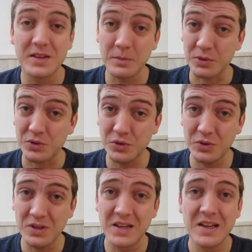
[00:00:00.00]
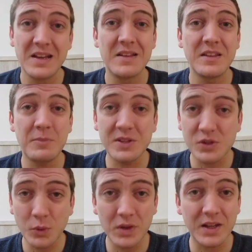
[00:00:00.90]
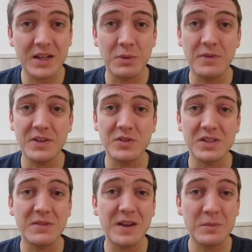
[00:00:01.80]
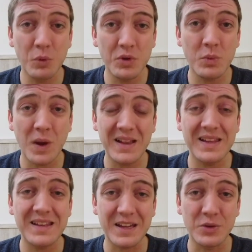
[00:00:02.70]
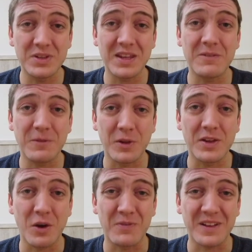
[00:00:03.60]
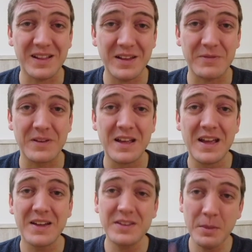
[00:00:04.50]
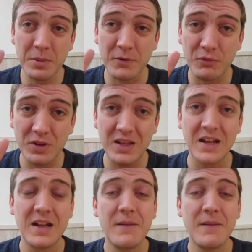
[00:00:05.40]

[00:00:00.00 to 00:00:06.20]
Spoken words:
Number two, they've been so unlucky with injuries, they've had more than Wile E. Coyote falling off a cliff. And number three,